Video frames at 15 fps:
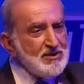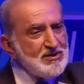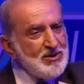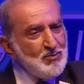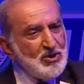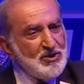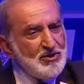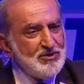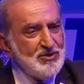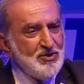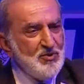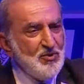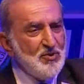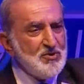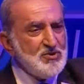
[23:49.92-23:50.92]
a similar
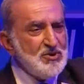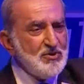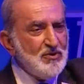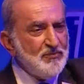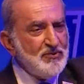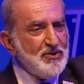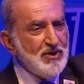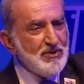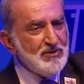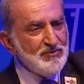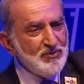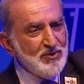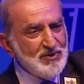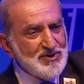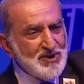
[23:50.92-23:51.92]
technology of the
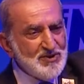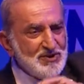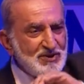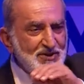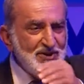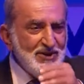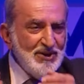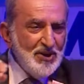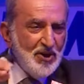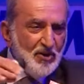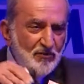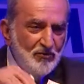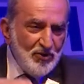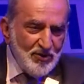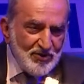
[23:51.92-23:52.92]
airfoil section
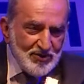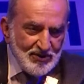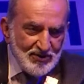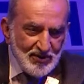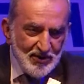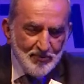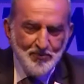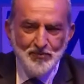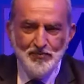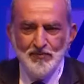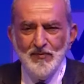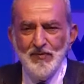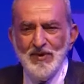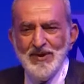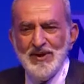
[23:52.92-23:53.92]
inverted
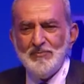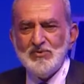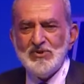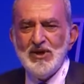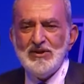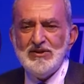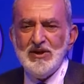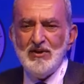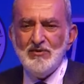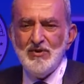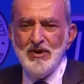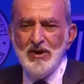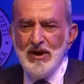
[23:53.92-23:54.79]
upside down.